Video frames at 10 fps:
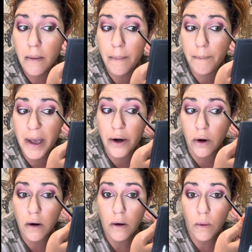
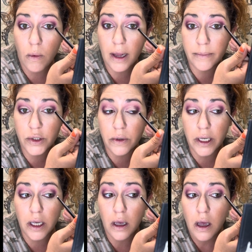better while I'm doing
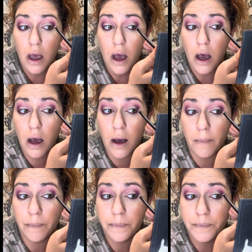it. Um,